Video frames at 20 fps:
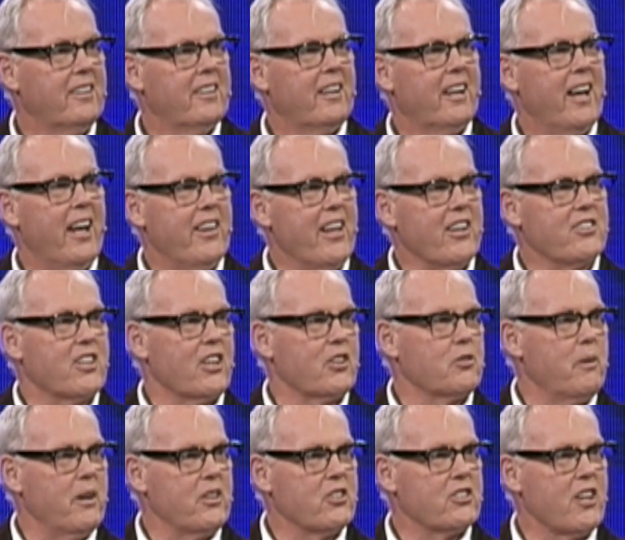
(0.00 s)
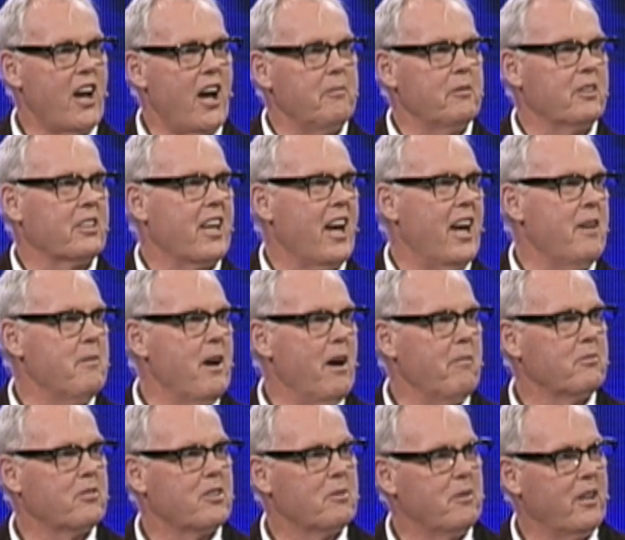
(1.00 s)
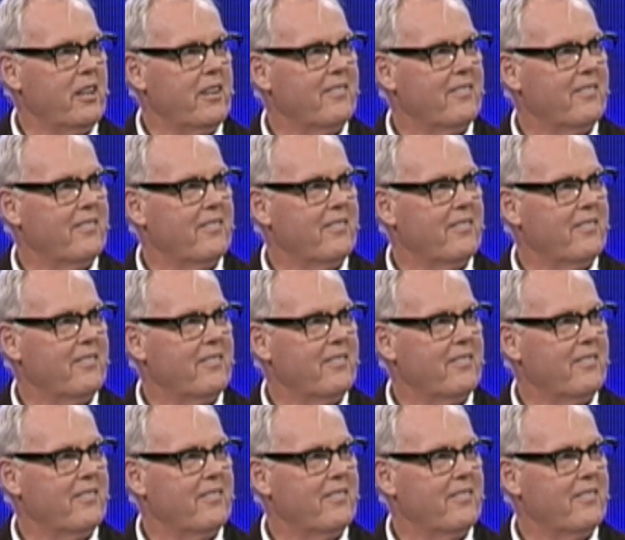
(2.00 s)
And that's just when Simon came up to me.